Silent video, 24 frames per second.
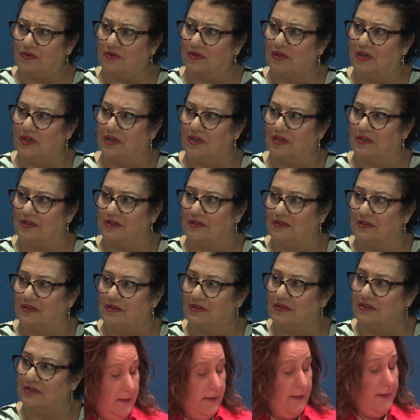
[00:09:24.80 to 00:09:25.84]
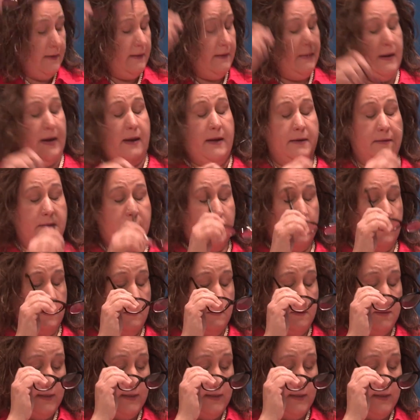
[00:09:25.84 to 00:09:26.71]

Yeah, he answered.